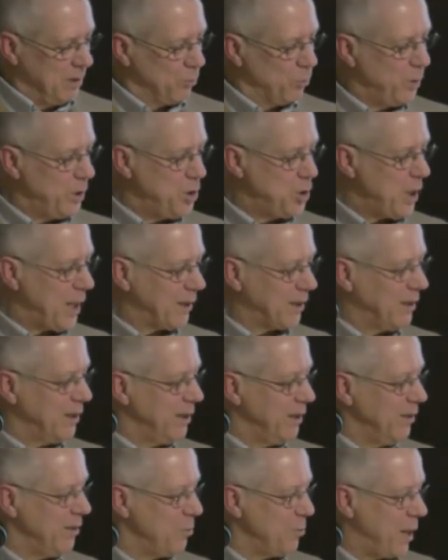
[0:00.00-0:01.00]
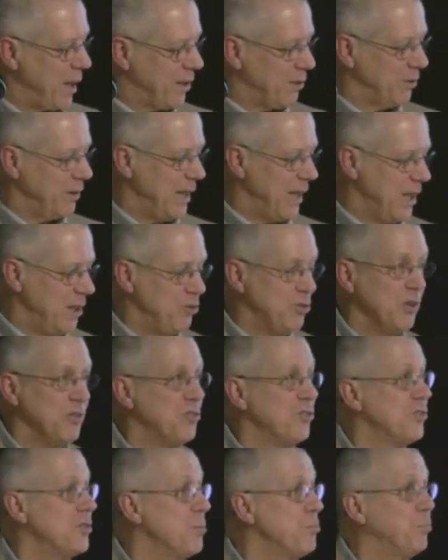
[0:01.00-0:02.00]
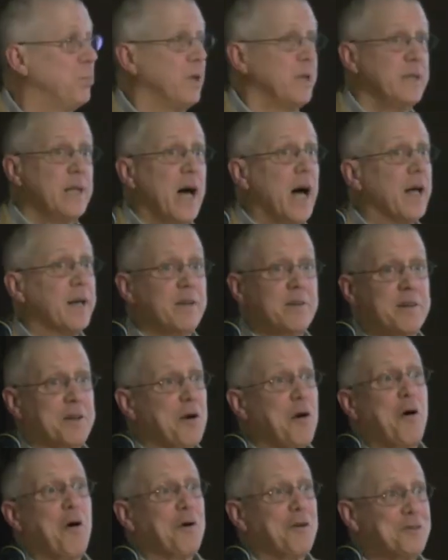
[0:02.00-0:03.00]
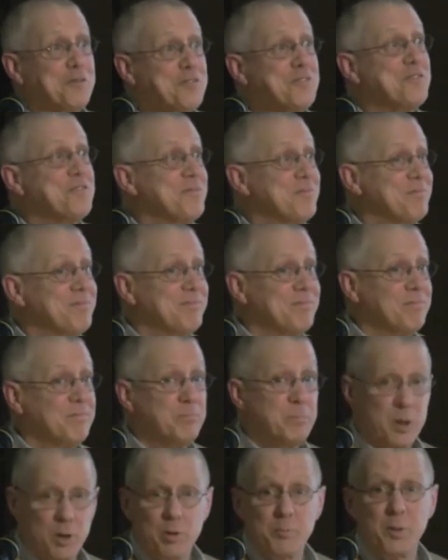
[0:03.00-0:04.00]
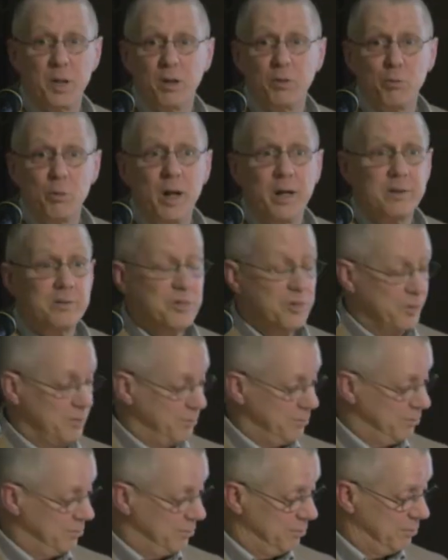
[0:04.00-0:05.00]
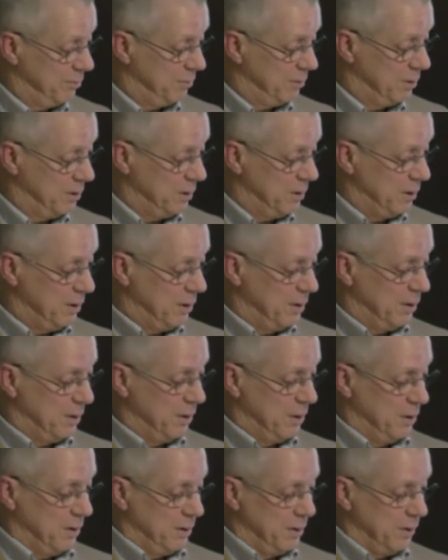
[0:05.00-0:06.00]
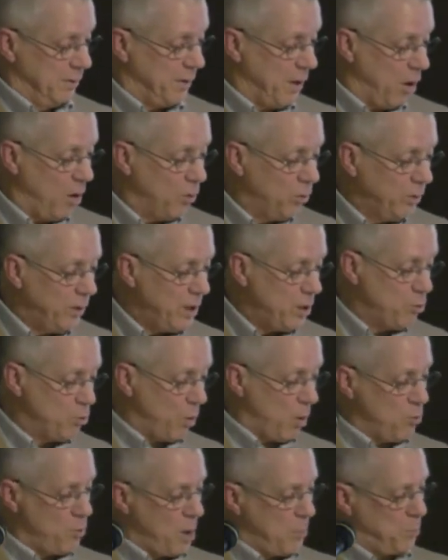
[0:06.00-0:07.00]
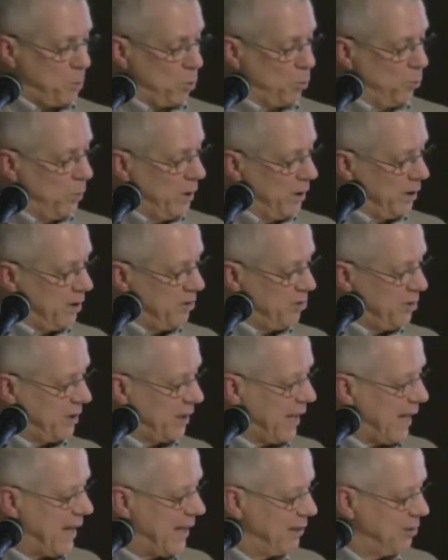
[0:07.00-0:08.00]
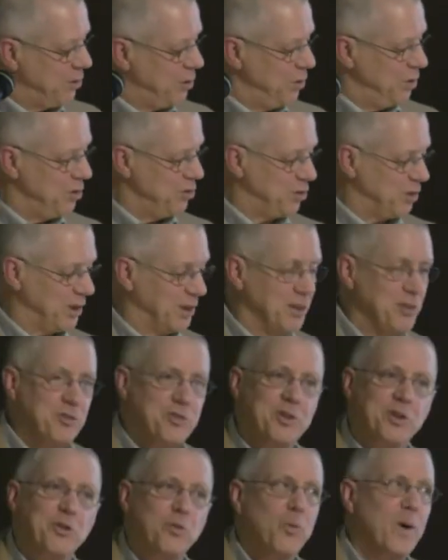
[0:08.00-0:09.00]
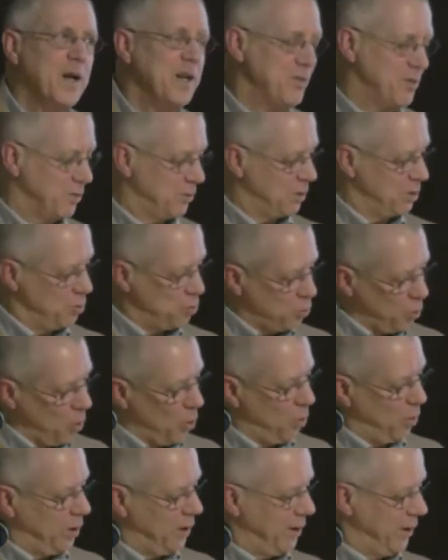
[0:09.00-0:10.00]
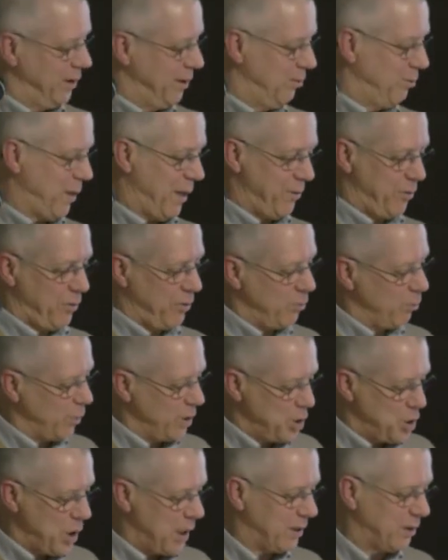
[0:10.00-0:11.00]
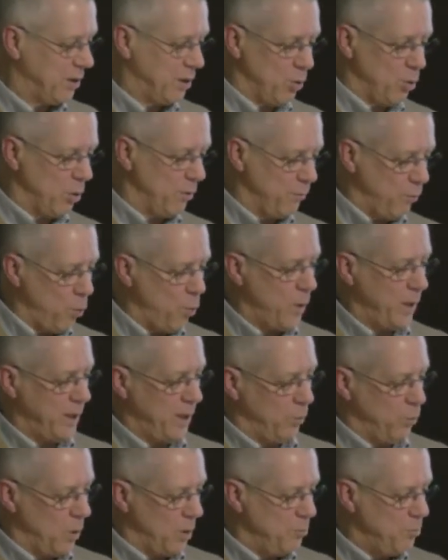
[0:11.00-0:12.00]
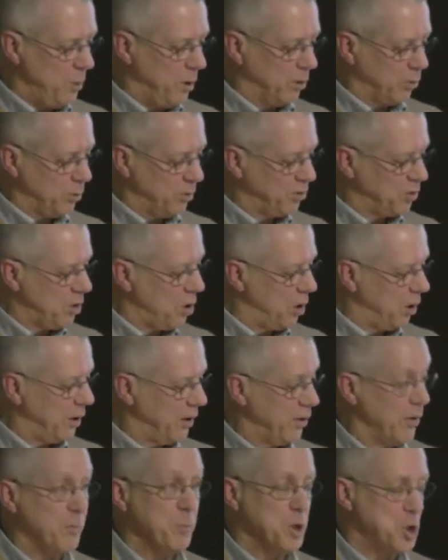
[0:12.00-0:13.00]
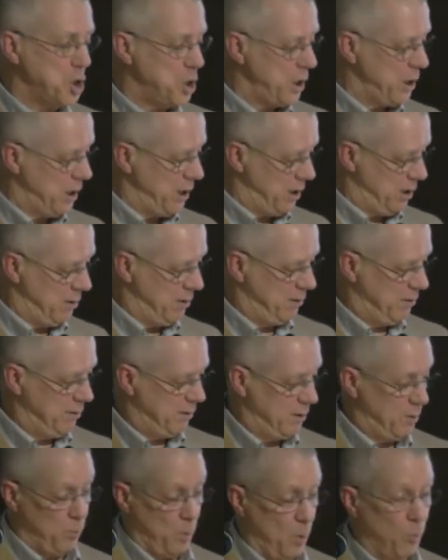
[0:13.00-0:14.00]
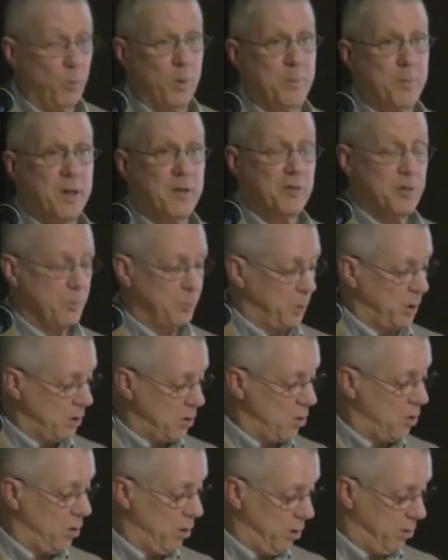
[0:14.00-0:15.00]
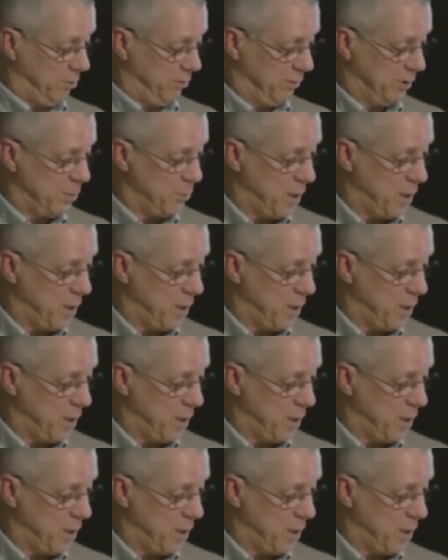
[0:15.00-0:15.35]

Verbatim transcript: Rejecting the modern age is simply not in the cards, Perry Miller writes. The only grown up or realistic attitude is to consider ways of controlling rather than rejecting or avoiding what Miller is calling the machine and what we may simply call the